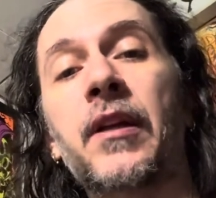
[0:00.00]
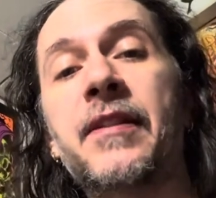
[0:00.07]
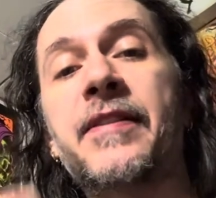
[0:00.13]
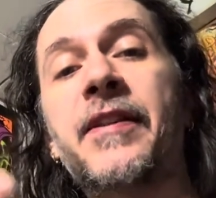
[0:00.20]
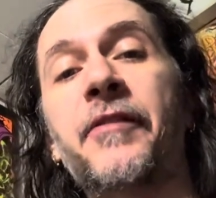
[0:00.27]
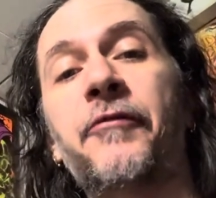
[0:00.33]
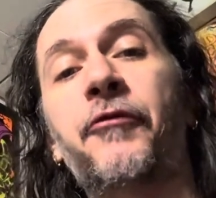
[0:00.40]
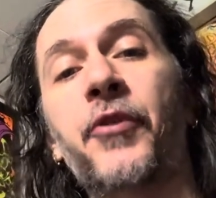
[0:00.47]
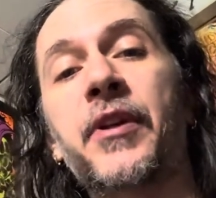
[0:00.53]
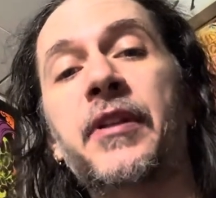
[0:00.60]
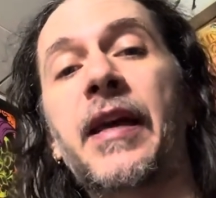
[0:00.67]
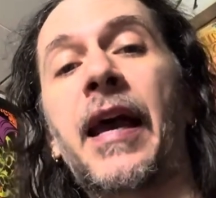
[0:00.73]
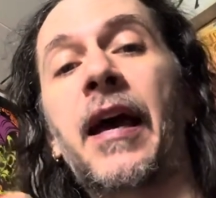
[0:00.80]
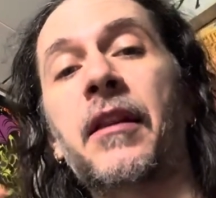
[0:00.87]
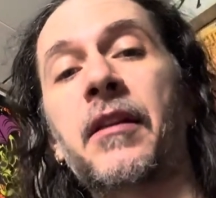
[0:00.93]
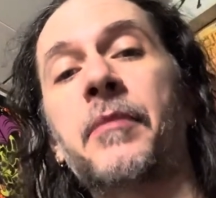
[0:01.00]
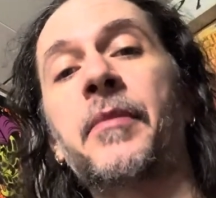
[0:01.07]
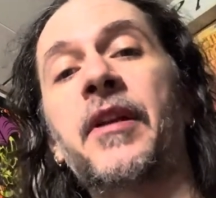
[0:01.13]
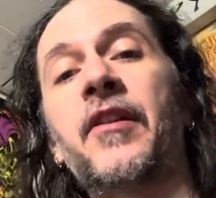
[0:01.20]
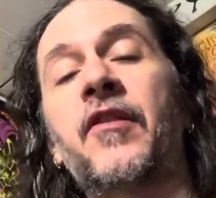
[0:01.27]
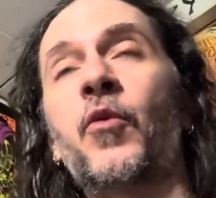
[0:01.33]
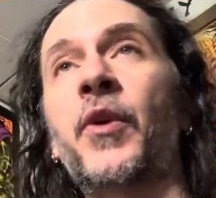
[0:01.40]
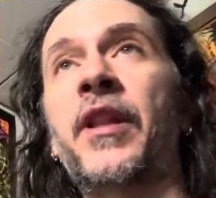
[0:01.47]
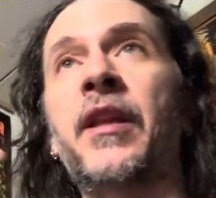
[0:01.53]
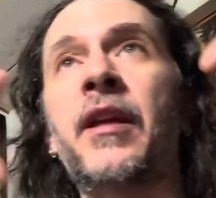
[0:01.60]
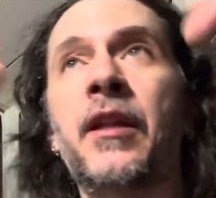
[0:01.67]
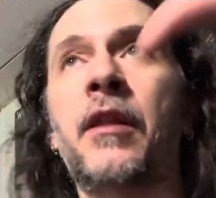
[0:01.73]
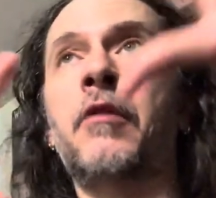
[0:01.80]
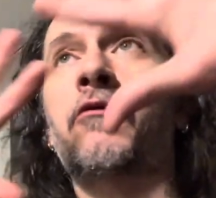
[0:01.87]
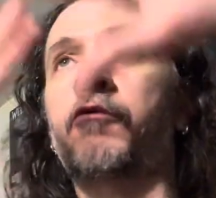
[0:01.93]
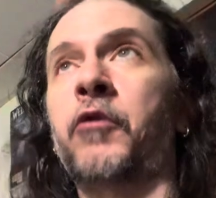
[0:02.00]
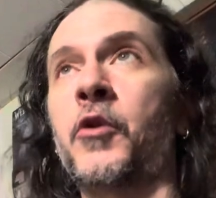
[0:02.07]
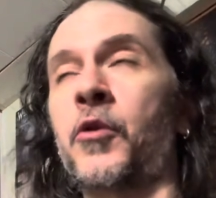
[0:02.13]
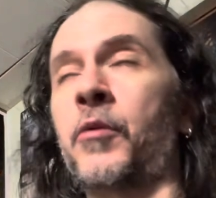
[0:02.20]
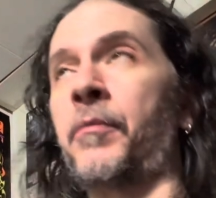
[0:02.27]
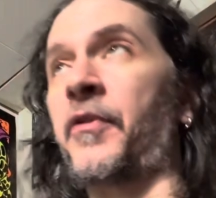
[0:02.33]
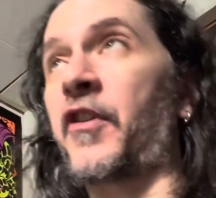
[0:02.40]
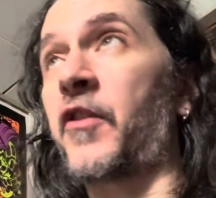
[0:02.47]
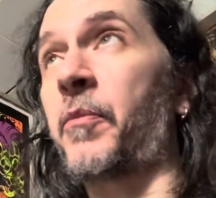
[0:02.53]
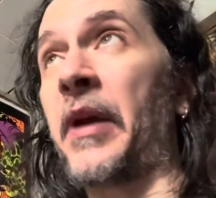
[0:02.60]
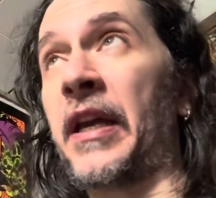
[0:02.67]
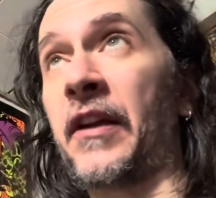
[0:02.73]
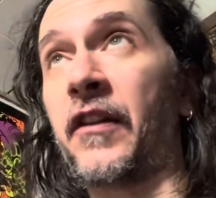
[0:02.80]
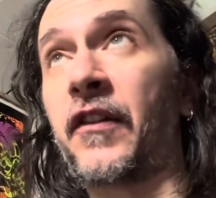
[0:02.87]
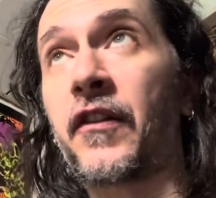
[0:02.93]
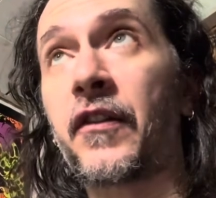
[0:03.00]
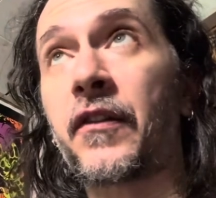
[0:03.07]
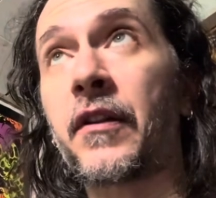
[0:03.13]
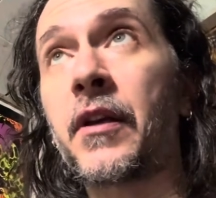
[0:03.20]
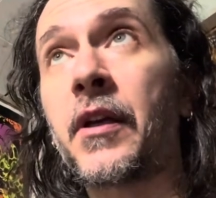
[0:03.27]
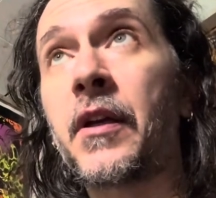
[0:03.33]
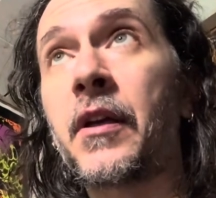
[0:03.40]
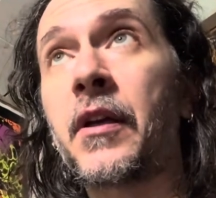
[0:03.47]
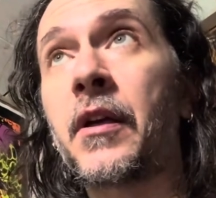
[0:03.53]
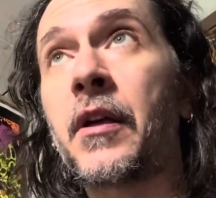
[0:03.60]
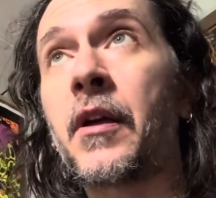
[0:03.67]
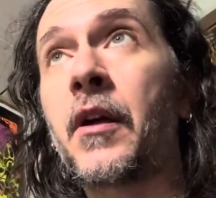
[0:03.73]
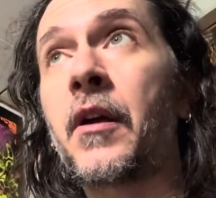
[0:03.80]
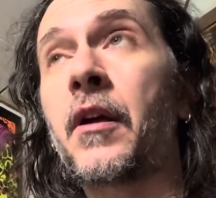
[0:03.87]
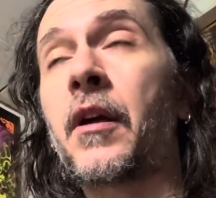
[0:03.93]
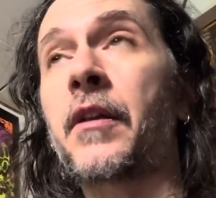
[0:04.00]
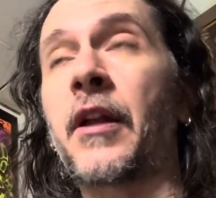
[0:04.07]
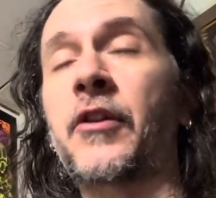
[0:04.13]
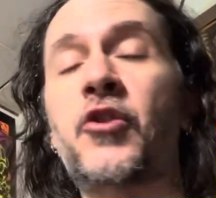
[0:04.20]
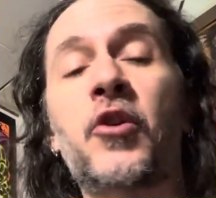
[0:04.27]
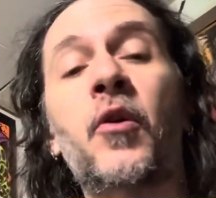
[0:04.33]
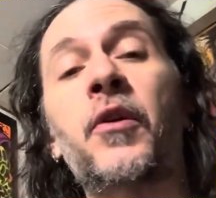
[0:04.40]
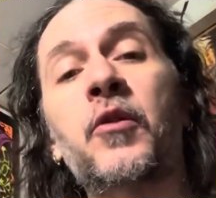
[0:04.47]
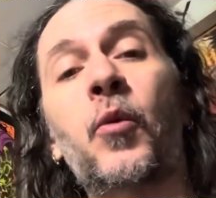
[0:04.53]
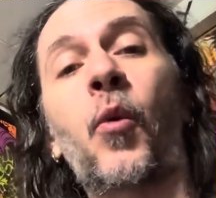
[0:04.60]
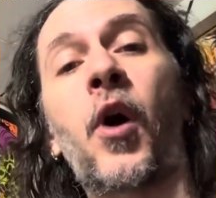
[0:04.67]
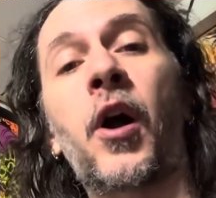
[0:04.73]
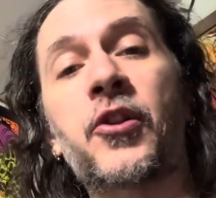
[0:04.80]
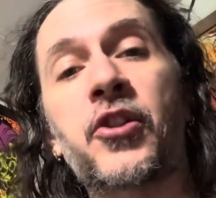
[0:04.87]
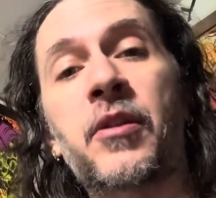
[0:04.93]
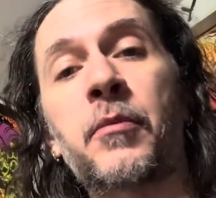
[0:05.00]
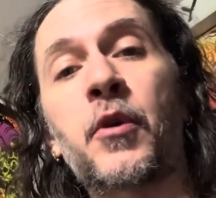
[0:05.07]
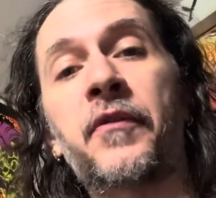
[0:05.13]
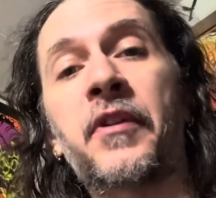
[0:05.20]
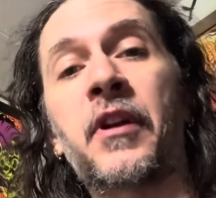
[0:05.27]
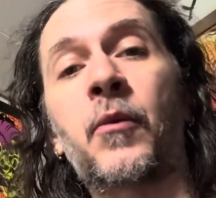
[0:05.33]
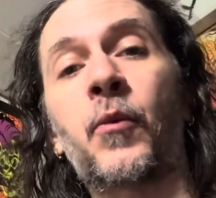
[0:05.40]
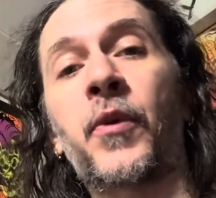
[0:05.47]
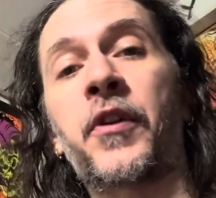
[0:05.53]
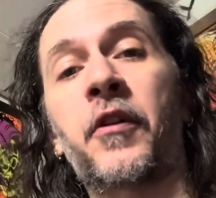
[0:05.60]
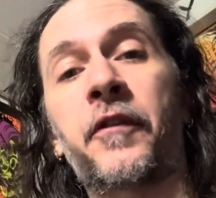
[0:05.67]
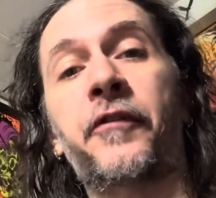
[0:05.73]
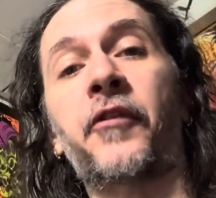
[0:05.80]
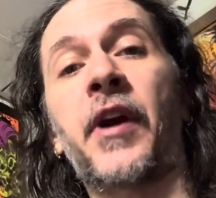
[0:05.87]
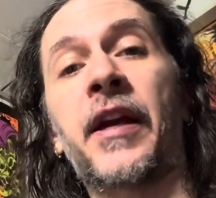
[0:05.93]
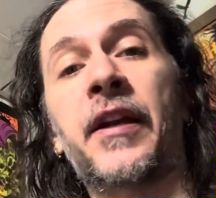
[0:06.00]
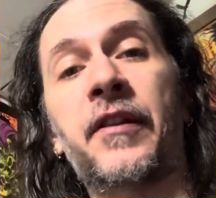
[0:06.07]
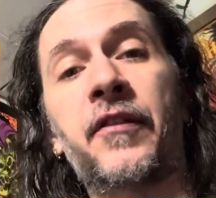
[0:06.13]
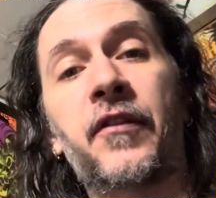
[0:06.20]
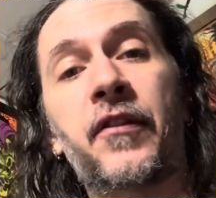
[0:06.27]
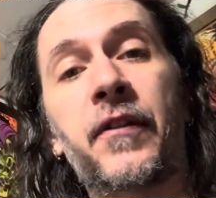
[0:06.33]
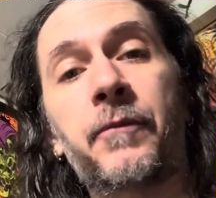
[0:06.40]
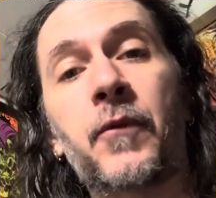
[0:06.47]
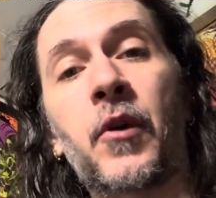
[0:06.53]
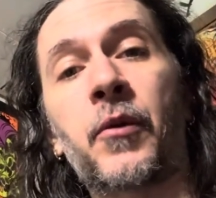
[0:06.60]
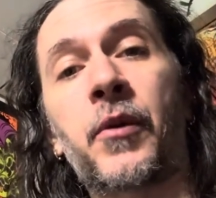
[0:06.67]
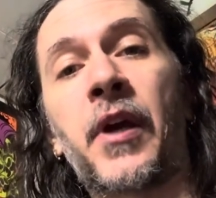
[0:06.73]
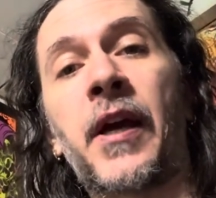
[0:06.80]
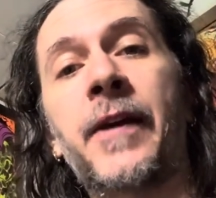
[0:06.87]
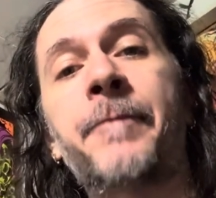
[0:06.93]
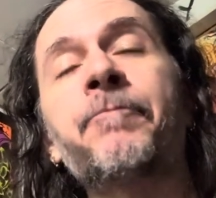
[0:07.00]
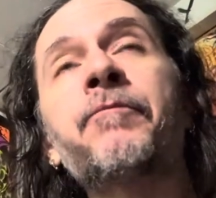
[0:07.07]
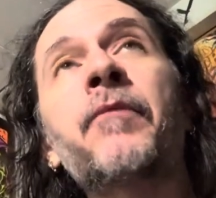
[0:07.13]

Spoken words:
different elements within the room space that you're going to watch the movie in with your friends. Okay,